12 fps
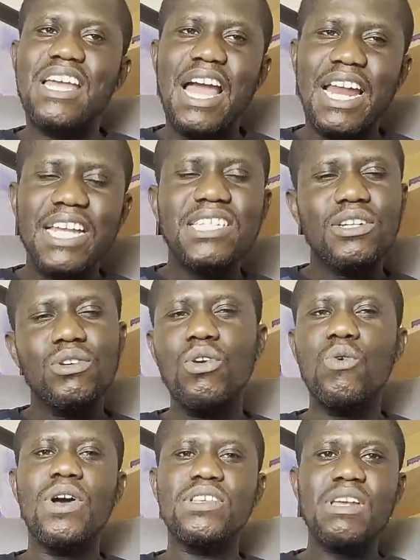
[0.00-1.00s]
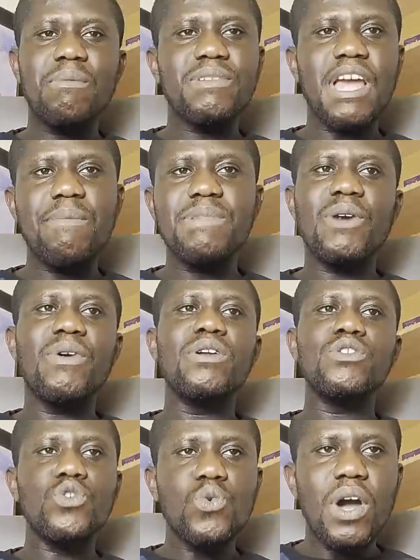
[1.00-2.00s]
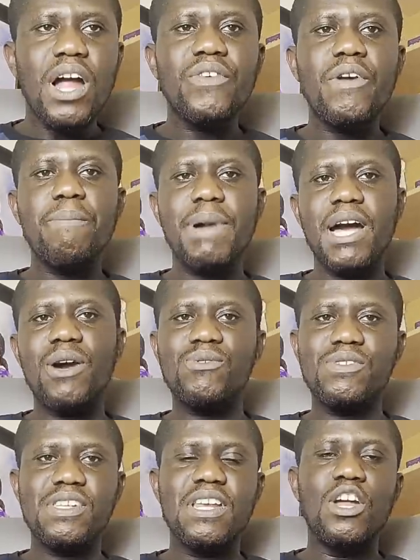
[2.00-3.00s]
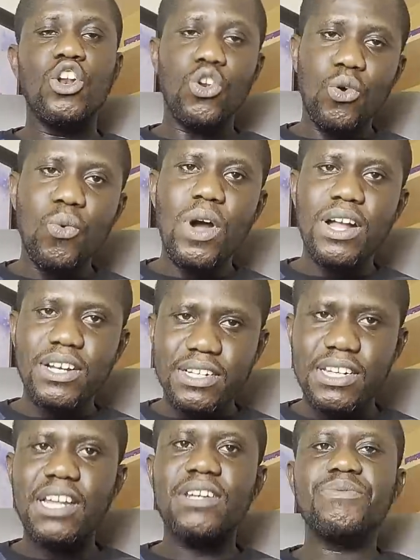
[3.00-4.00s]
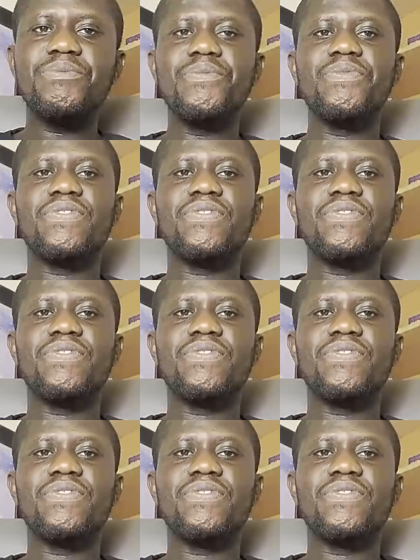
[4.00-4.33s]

a little lower, sometimes around 200 pounds lower than